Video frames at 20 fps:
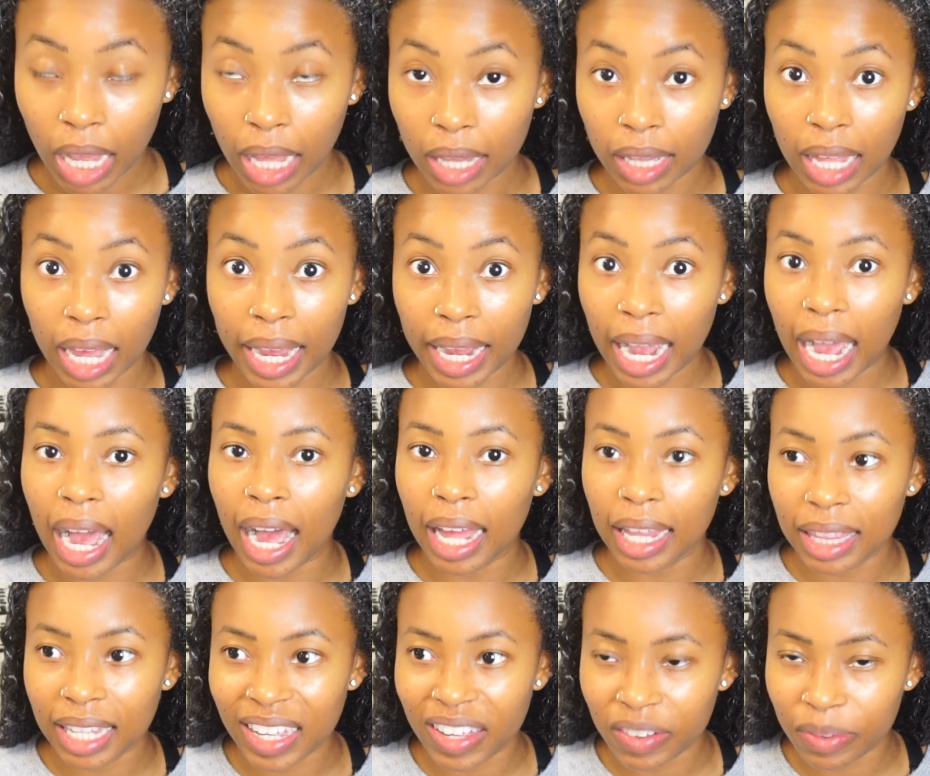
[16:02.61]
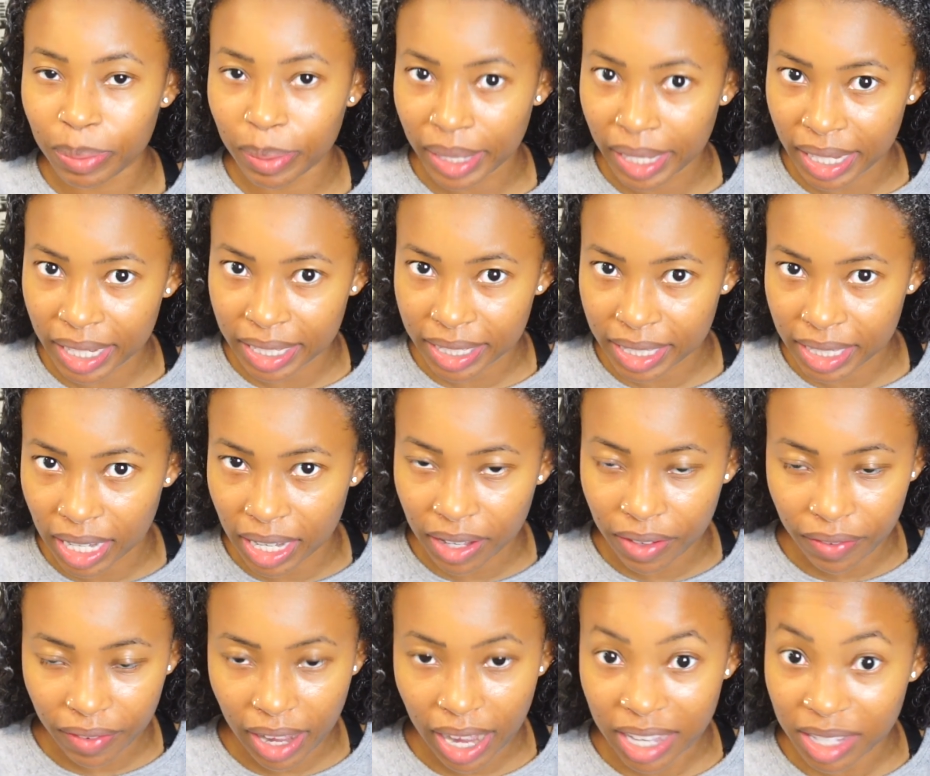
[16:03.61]
Like, I love planning
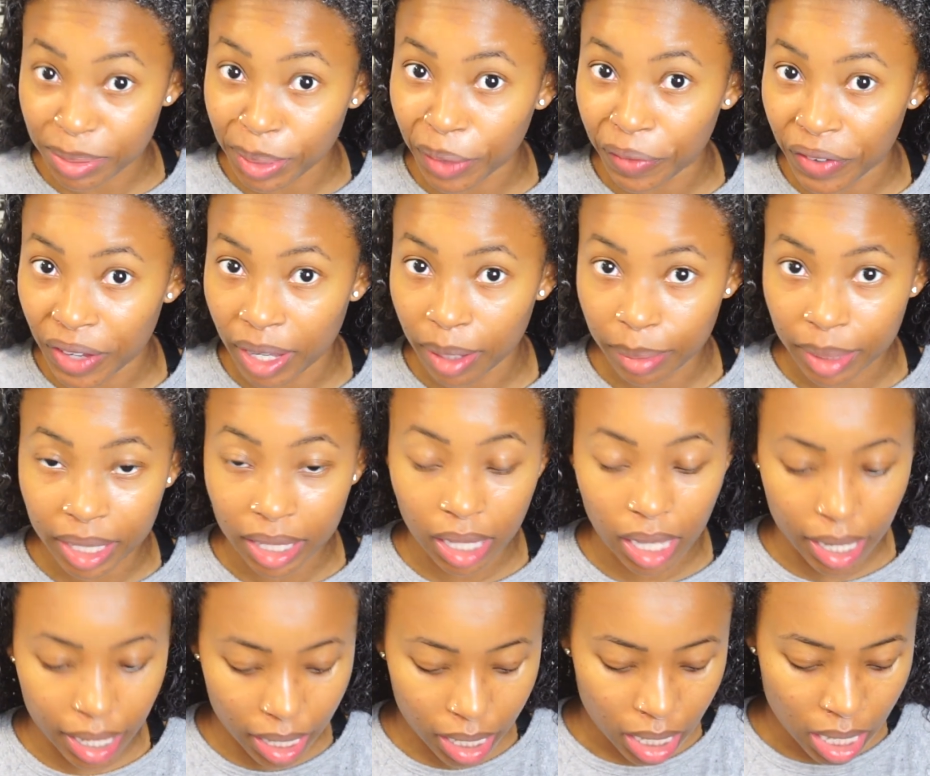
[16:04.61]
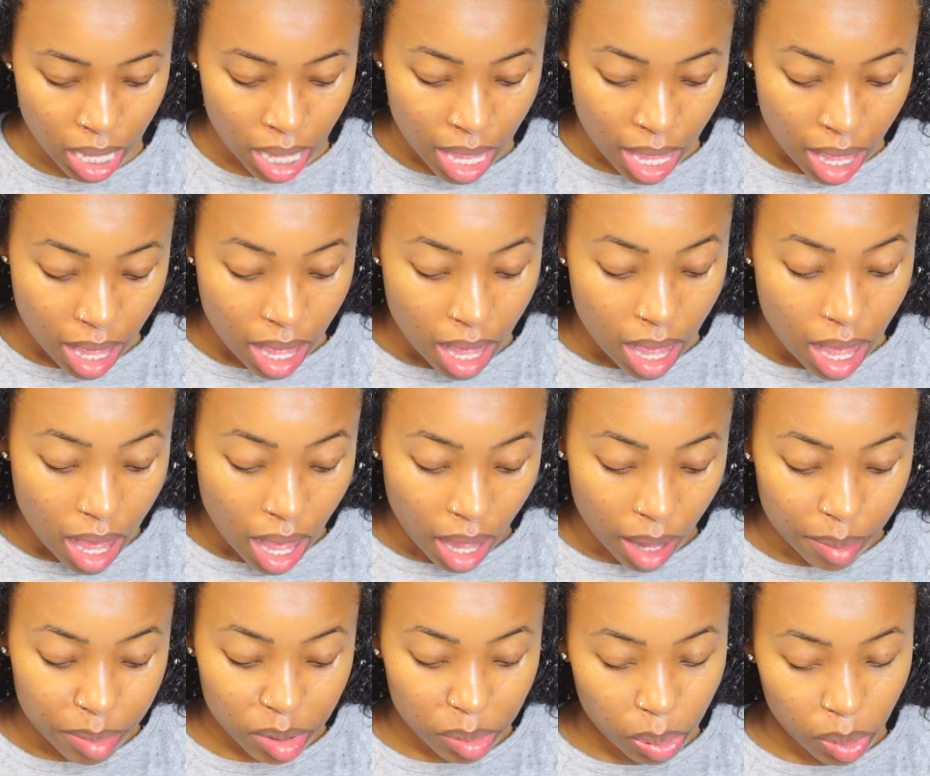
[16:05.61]
stuff. Ask my family. Like,
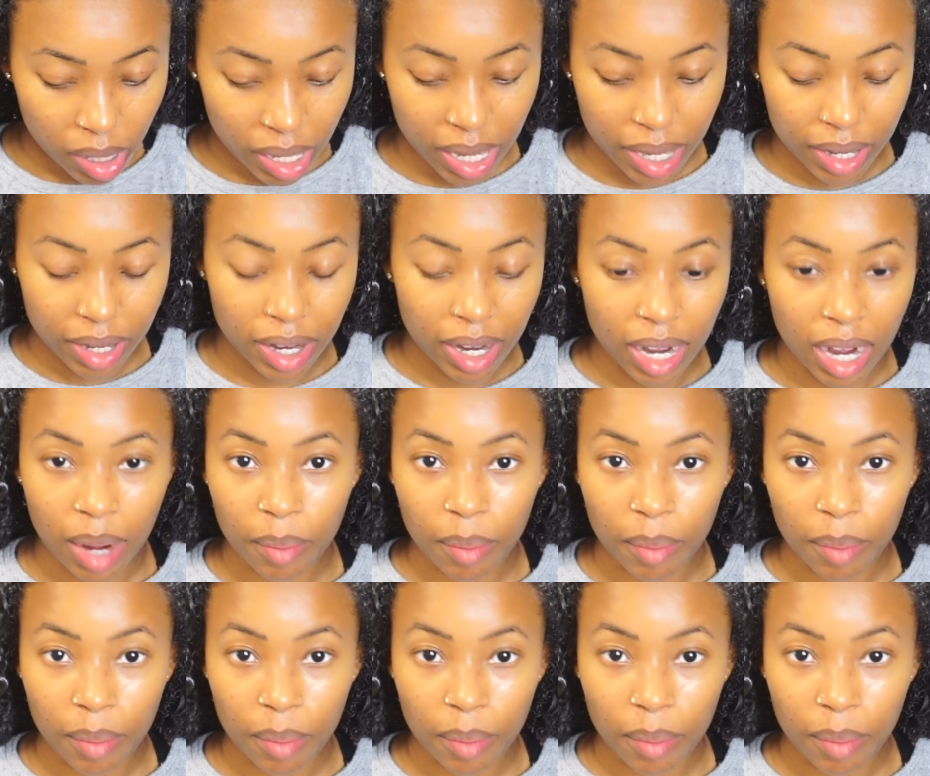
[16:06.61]
I'm the planner.